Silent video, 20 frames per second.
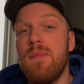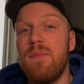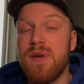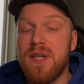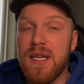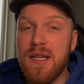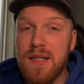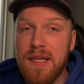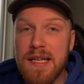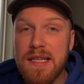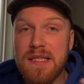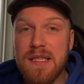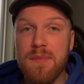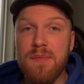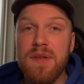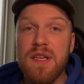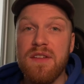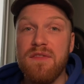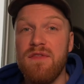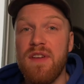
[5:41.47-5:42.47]
but it needs to
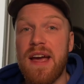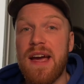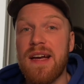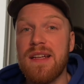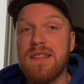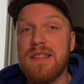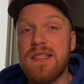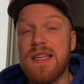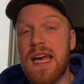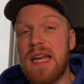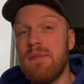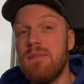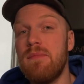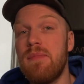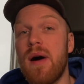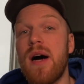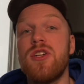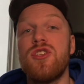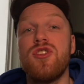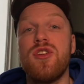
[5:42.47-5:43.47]
be advanced and
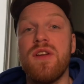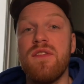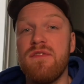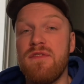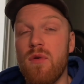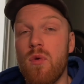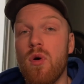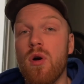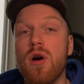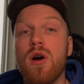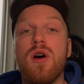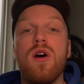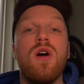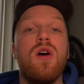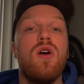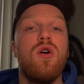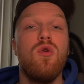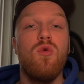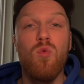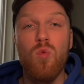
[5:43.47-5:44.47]
budgeted for
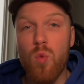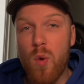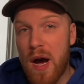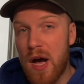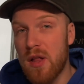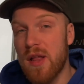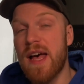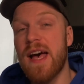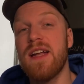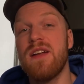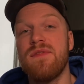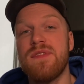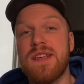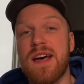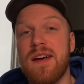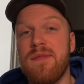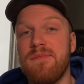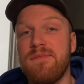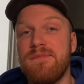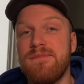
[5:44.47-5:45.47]
well ahead of
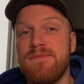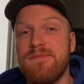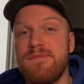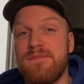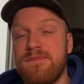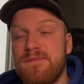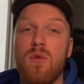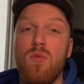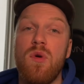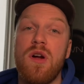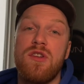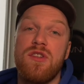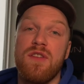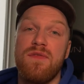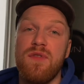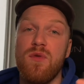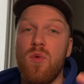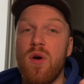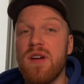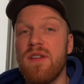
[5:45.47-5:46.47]
time. Which, if
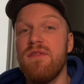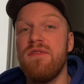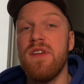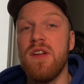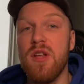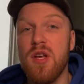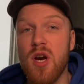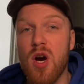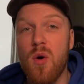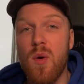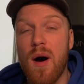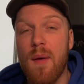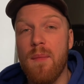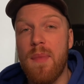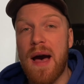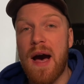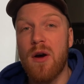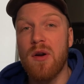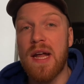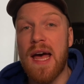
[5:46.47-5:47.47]
you want a video
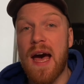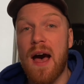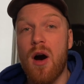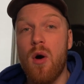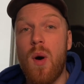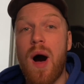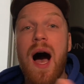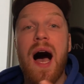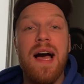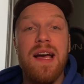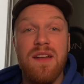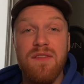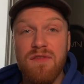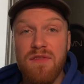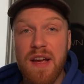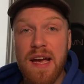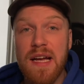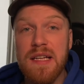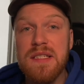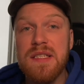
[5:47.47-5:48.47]
about how I
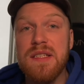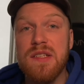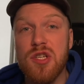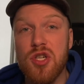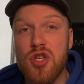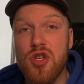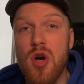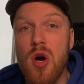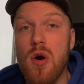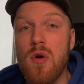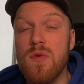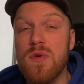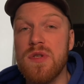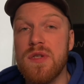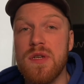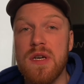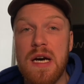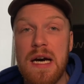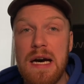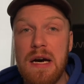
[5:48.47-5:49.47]
advance
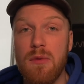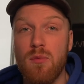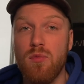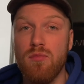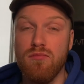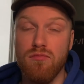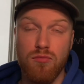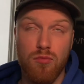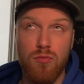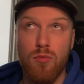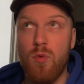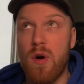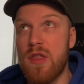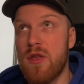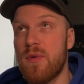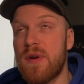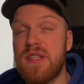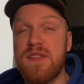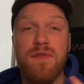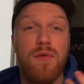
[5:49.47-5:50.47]
shows,
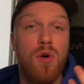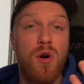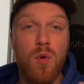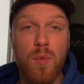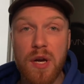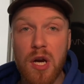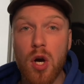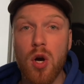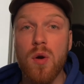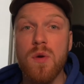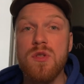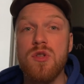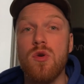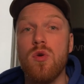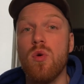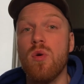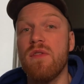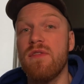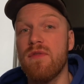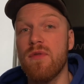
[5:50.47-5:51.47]
whether it's for a rehearsal
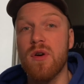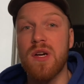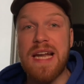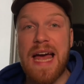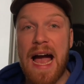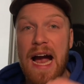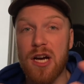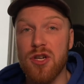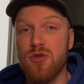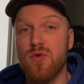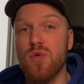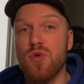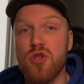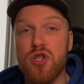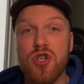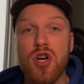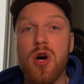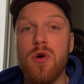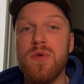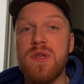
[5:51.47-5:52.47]
or for an actual
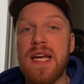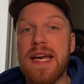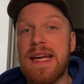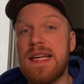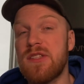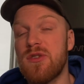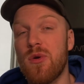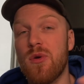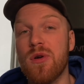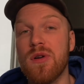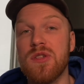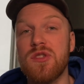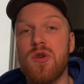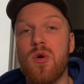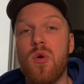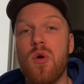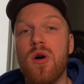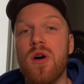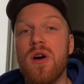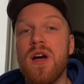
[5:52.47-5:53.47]
show date or a
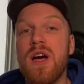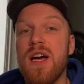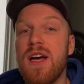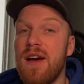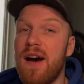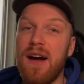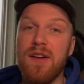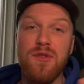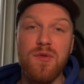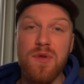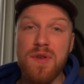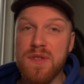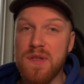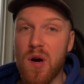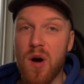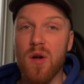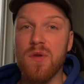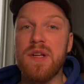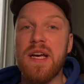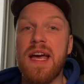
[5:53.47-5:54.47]
tour, I do this
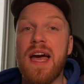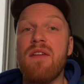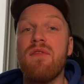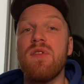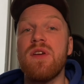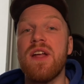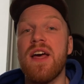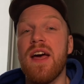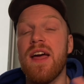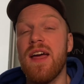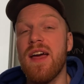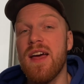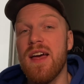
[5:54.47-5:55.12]
all day, every day.